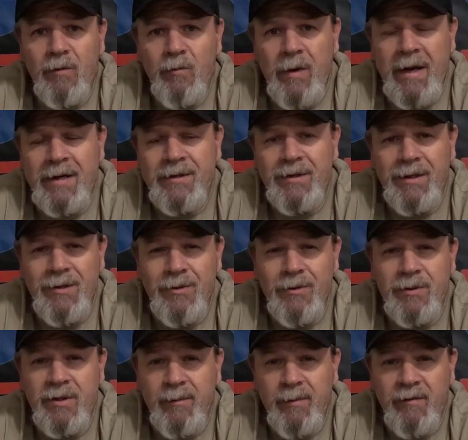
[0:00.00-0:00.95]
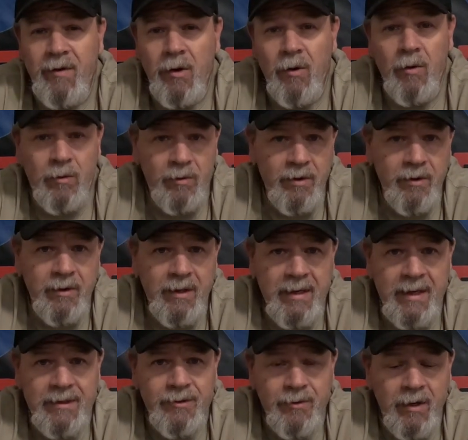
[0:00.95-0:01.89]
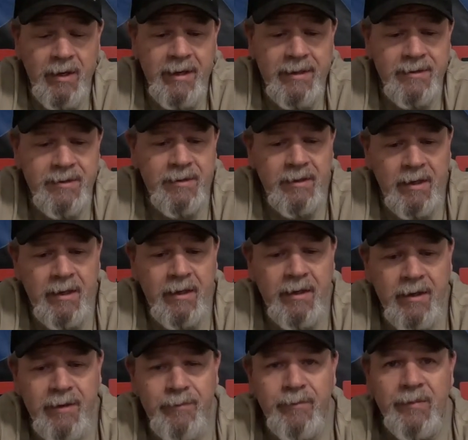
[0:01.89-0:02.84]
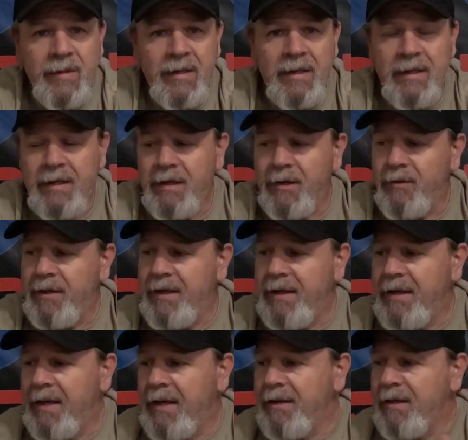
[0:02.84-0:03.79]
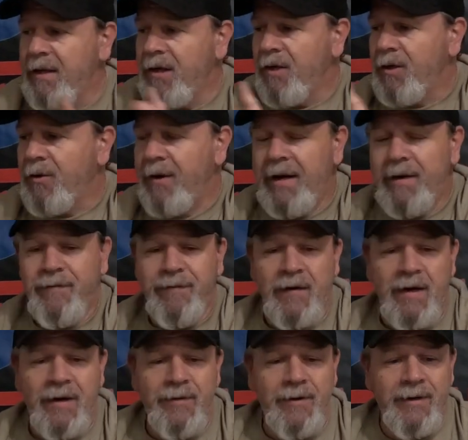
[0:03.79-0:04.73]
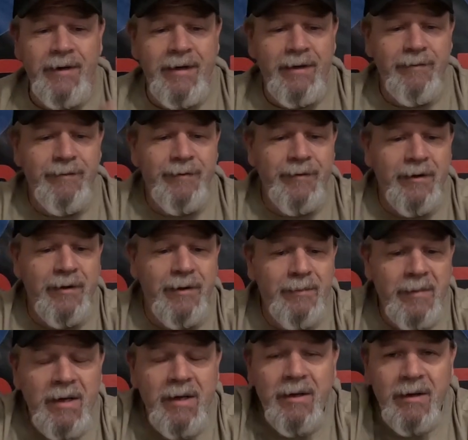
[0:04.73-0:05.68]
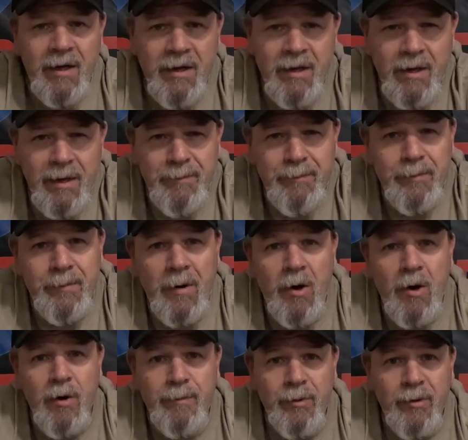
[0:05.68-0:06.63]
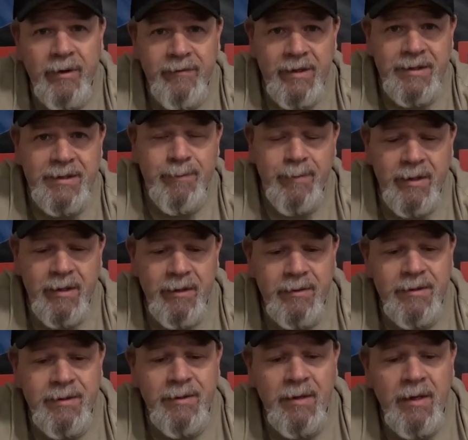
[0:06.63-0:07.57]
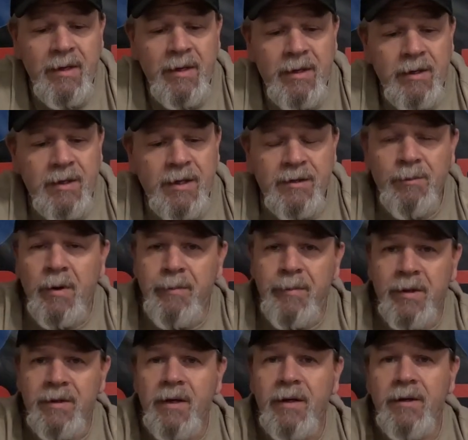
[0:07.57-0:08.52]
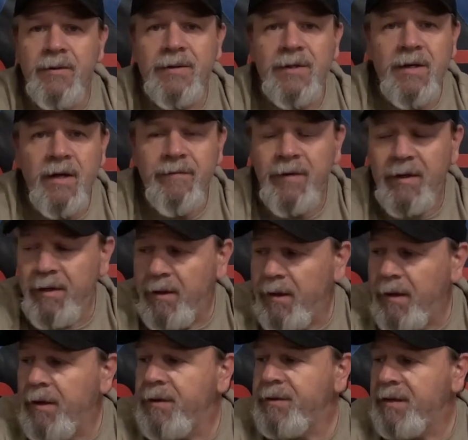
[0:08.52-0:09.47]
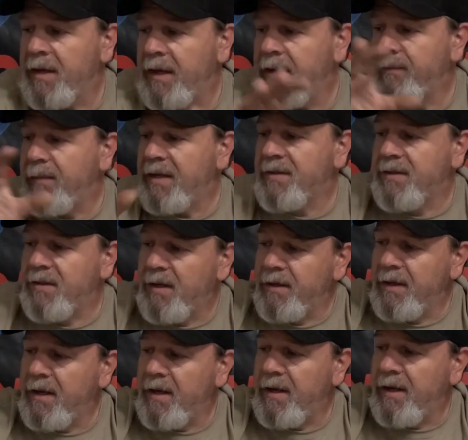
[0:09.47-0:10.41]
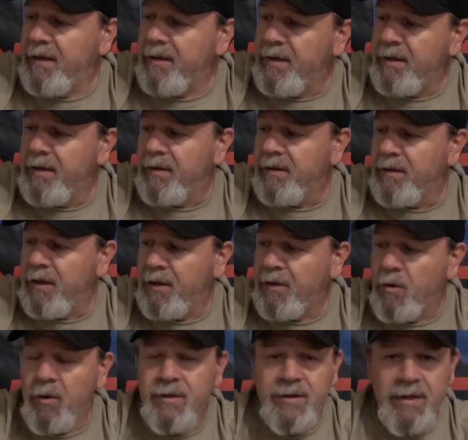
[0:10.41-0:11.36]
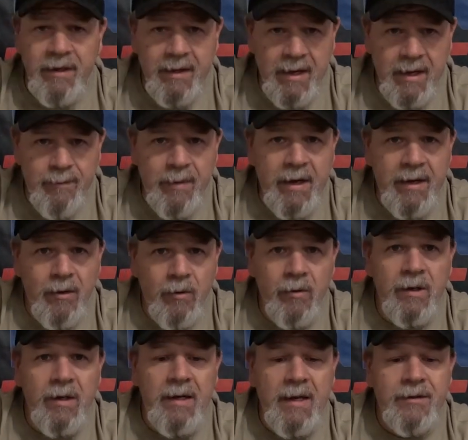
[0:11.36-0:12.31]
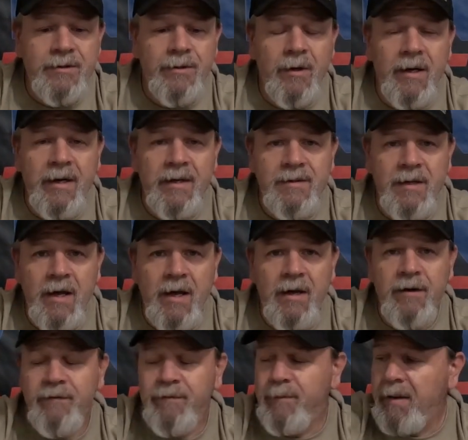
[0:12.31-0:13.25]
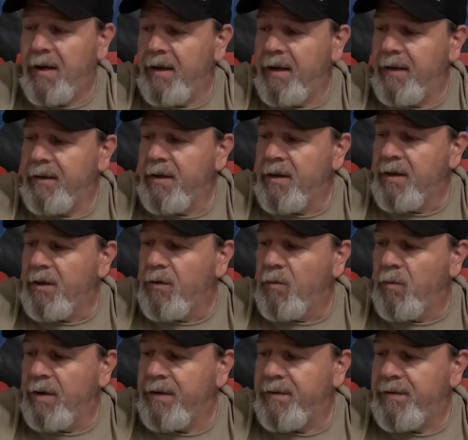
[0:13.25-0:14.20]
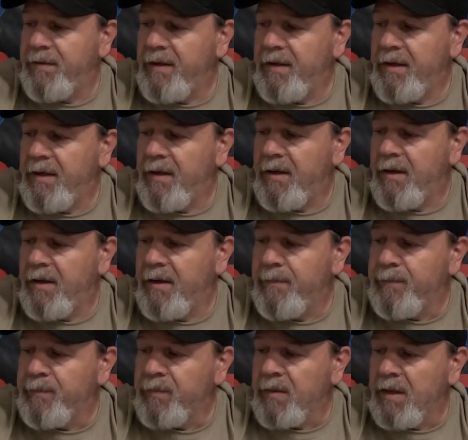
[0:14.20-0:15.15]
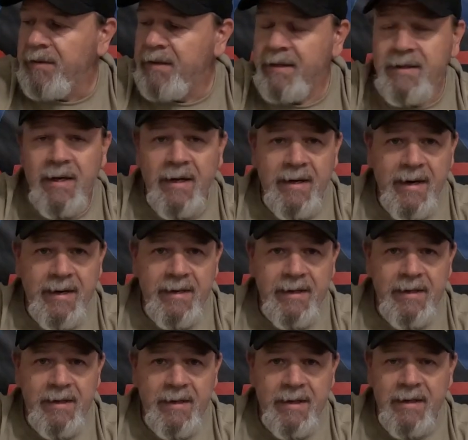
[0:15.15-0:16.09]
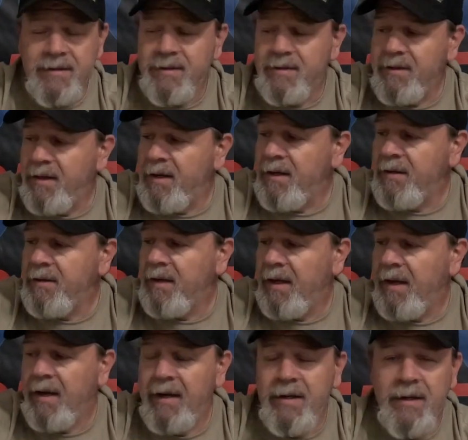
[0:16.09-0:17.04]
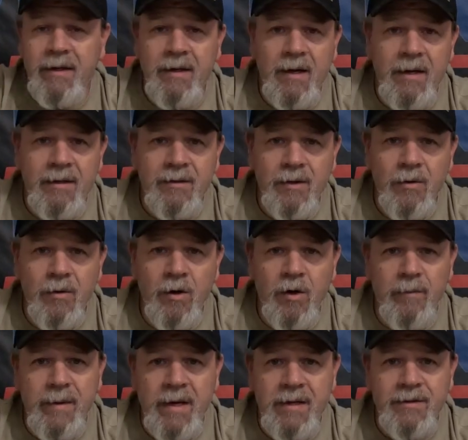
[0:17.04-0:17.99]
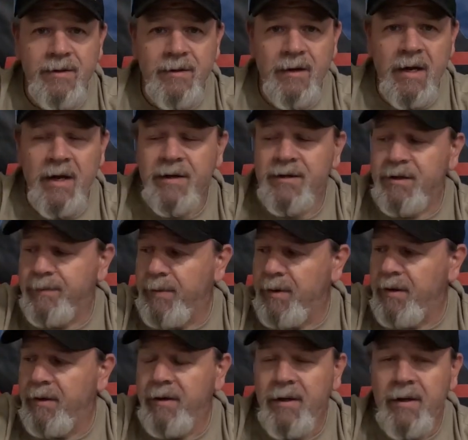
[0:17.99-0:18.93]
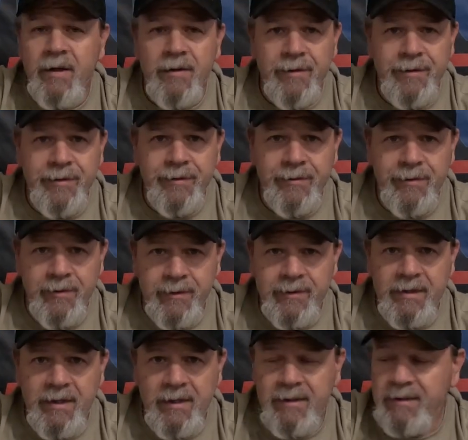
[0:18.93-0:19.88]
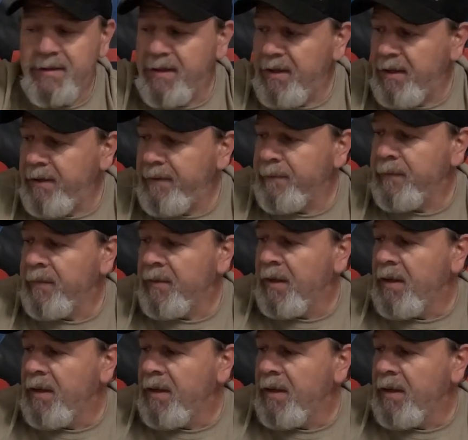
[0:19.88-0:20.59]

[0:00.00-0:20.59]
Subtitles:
We actually used some of our older electronics. You know, he got grandfathered in from our previous builds because we put the new stuff in ours, and my son got, of course, he got my old electronics out of mine with the 1080 ESC, and he got the Crawlmaster Expert 13T.